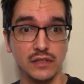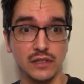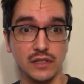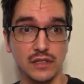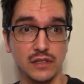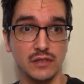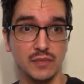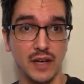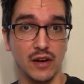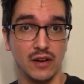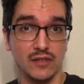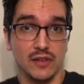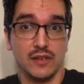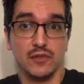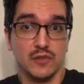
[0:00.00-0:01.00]

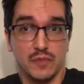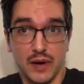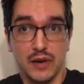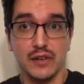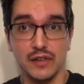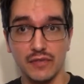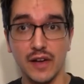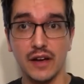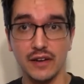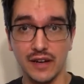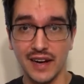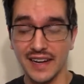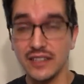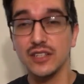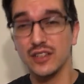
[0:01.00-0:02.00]
It was barely found in
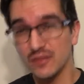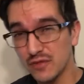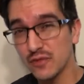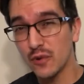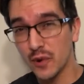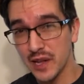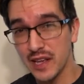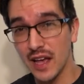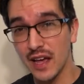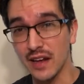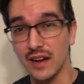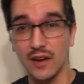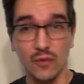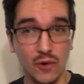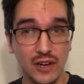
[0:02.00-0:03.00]
1948,
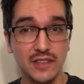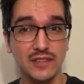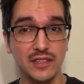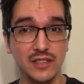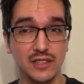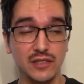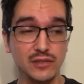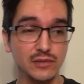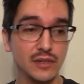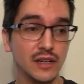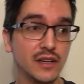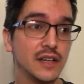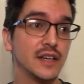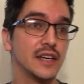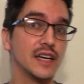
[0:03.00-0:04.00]
and what does it do?
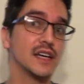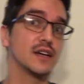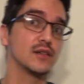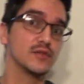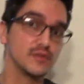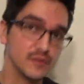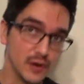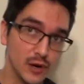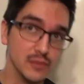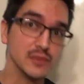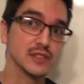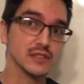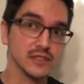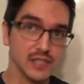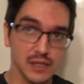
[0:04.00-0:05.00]
It confirms
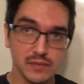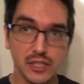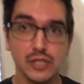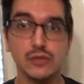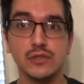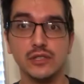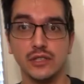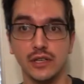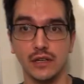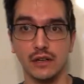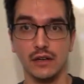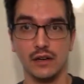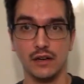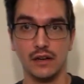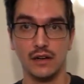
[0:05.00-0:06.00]
the Septuagint.
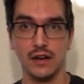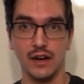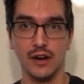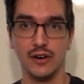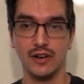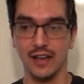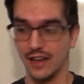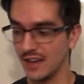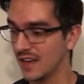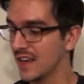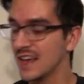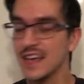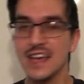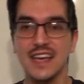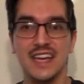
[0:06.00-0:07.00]
Okay,
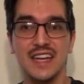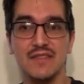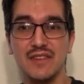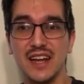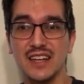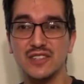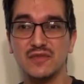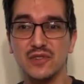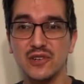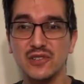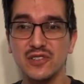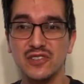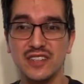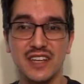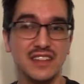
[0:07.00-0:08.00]
it even has
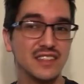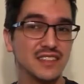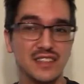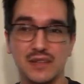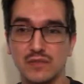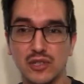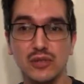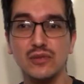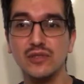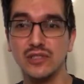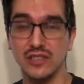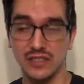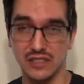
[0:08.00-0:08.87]
verses that the Septuagint